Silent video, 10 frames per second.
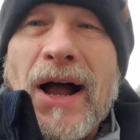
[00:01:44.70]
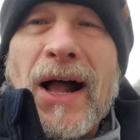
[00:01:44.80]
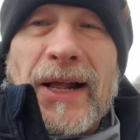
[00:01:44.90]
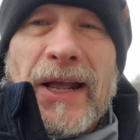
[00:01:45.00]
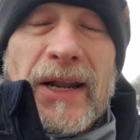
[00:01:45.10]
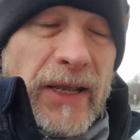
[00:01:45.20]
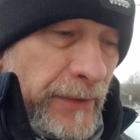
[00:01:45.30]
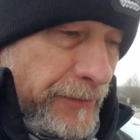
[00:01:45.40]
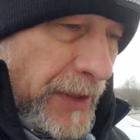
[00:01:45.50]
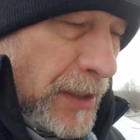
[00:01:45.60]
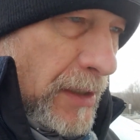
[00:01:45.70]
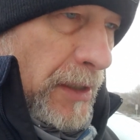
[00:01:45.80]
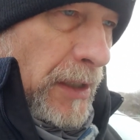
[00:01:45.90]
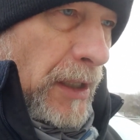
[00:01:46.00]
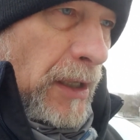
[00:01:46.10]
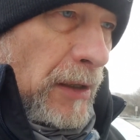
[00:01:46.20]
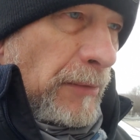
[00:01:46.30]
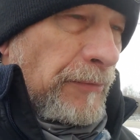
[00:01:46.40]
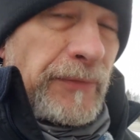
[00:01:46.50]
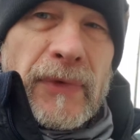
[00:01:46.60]
it a mild headache.
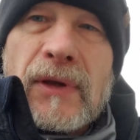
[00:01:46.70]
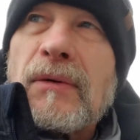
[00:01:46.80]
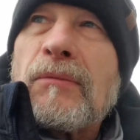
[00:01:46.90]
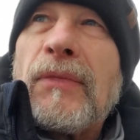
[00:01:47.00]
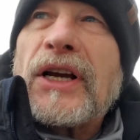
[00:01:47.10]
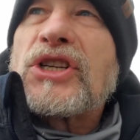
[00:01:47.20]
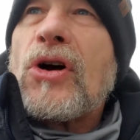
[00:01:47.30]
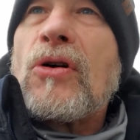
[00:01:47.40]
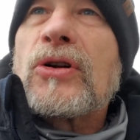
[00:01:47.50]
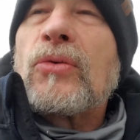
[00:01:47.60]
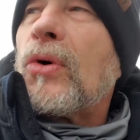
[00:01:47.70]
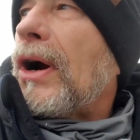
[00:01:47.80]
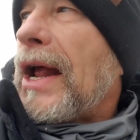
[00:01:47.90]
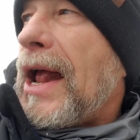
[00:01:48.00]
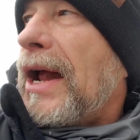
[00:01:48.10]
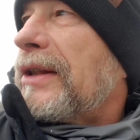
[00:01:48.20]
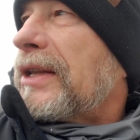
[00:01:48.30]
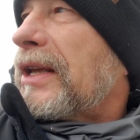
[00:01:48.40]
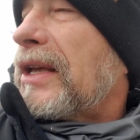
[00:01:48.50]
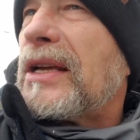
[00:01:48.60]
Um, my shoulder where I had
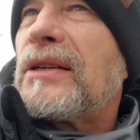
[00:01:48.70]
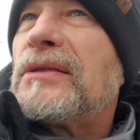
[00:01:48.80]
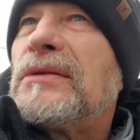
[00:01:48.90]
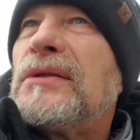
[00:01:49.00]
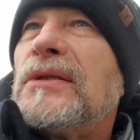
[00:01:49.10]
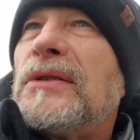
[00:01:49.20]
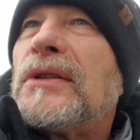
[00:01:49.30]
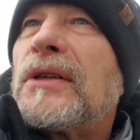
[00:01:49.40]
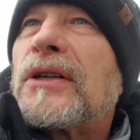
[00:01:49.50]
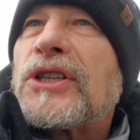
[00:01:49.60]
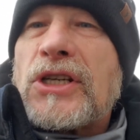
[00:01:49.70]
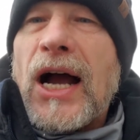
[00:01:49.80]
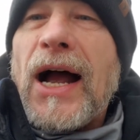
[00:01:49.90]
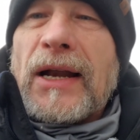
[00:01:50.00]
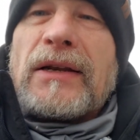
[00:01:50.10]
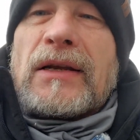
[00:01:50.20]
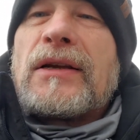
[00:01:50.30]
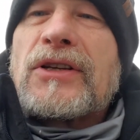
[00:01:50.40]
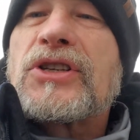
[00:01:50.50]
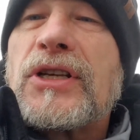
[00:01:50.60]
the shot
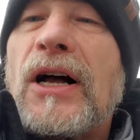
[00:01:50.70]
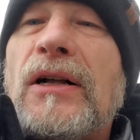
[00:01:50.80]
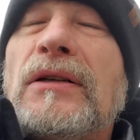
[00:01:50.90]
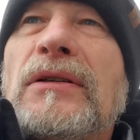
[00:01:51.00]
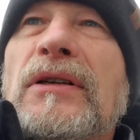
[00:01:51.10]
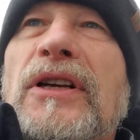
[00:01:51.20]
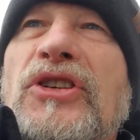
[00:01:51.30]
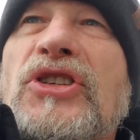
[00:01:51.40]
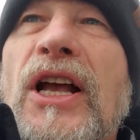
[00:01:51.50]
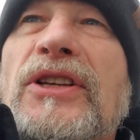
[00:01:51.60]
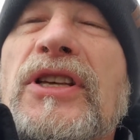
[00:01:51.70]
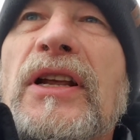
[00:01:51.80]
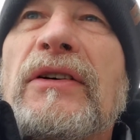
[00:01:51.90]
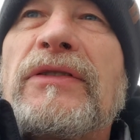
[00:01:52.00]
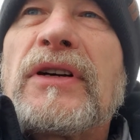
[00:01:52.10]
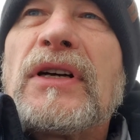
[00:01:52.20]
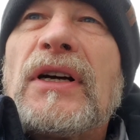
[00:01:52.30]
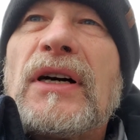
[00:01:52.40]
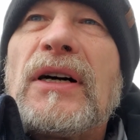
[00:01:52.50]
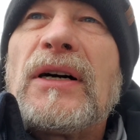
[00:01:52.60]
still is sensitive.
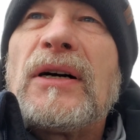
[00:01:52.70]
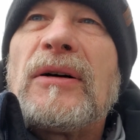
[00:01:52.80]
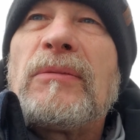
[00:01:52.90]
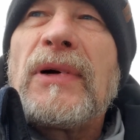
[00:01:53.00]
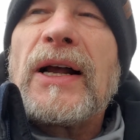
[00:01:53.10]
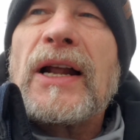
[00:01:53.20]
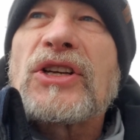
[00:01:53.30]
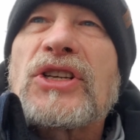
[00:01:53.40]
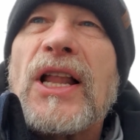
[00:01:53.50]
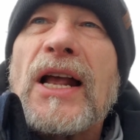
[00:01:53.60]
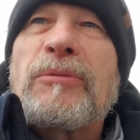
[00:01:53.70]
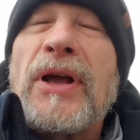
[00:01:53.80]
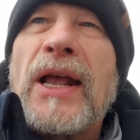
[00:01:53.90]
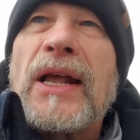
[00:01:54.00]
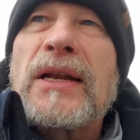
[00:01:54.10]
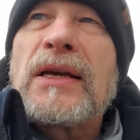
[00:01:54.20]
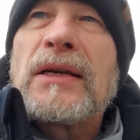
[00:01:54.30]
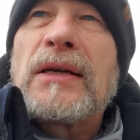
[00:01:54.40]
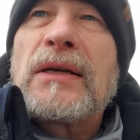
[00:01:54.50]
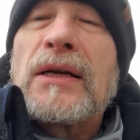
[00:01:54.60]
Um, I had a slight pain
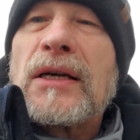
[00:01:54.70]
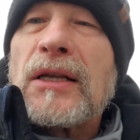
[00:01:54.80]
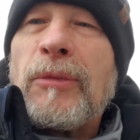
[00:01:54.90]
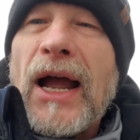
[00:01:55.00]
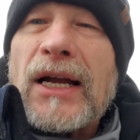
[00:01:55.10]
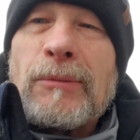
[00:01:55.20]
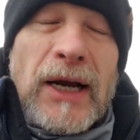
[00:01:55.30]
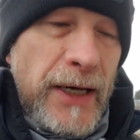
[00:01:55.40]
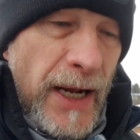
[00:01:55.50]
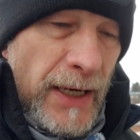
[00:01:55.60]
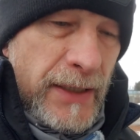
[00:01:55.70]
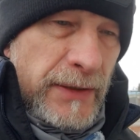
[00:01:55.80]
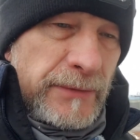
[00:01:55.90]
in the back of my neck.